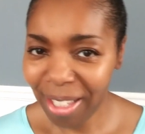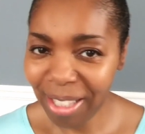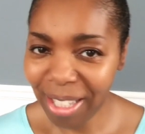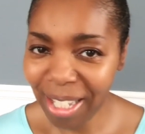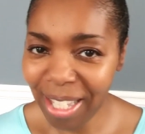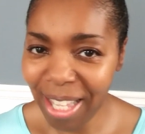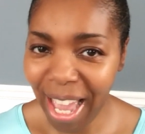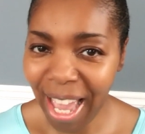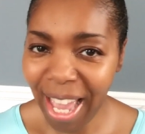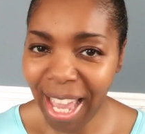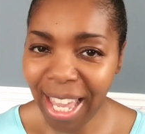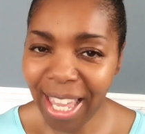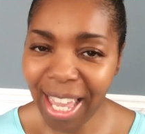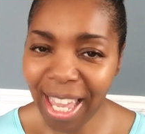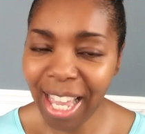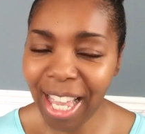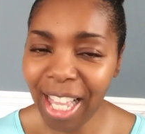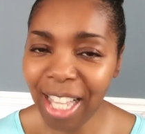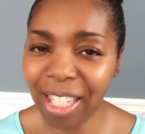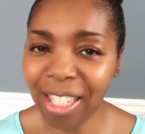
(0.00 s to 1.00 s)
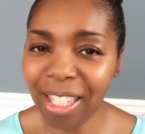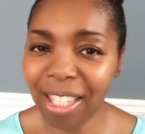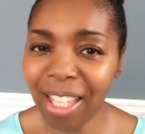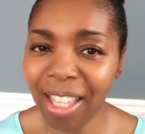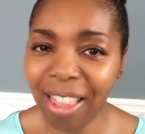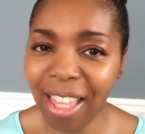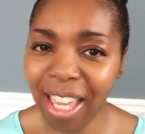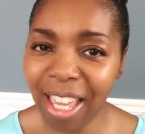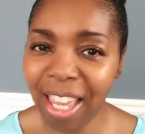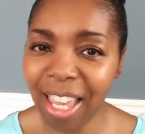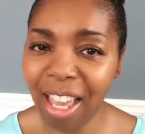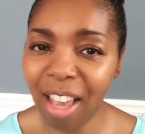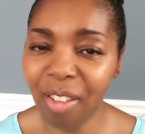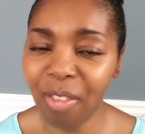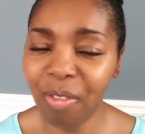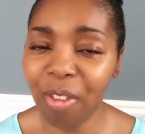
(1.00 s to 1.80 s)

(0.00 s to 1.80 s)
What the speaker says: today is the